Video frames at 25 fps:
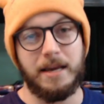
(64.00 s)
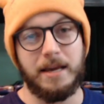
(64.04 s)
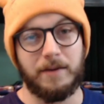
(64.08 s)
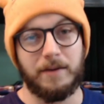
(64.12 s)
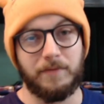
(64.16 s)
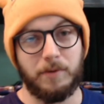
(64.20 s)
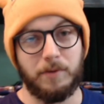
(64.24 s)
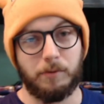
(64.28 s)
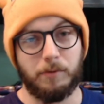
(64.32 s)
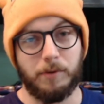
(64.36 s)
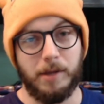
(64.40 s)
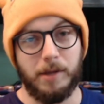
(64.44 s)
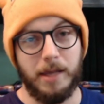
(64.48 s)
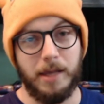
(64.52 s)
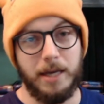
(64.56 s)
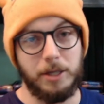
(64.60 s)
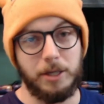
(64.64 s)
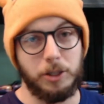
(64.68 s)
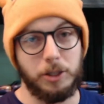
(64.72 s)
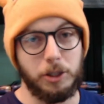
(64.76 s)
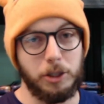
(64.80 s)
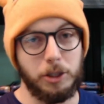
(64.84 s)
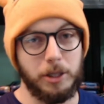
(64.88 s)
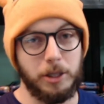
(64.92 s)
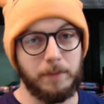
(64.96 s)
of the
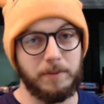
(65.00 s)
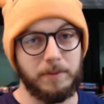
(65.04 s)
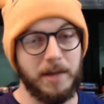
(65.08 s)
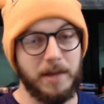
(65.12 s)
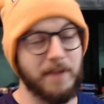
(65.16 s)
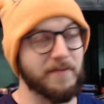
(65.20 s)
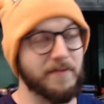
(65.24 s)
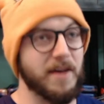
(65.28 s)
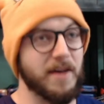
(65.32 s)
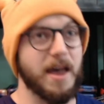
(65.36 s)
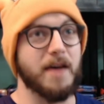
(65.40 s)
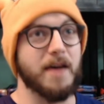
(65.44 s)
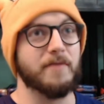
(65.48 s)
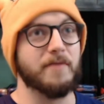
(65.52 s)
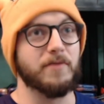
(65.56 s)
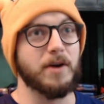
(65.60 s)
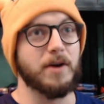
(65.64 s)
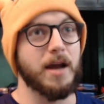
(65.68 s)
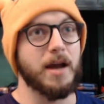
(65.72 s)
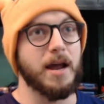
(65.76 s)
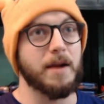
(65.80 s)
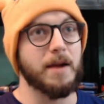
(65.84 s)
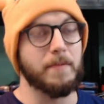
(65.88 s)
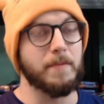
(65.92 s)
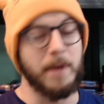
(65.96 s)
relationships I've ever
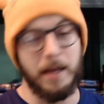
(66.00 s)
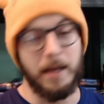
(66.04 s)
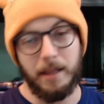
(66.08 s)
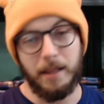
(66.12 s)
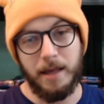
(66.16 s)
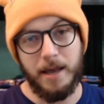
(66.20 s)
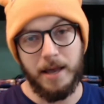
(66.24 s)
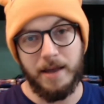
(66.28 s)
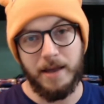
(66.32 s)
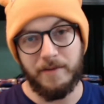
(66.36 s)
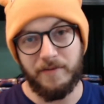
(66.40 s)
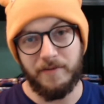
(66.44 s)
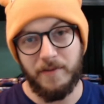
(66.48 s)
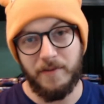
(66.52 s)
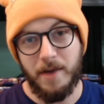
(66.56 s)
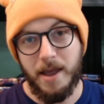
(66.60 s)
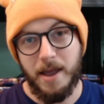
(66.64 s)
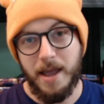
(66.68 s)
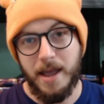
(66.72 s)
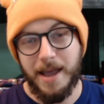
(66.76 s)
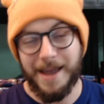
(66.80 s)
had in my life.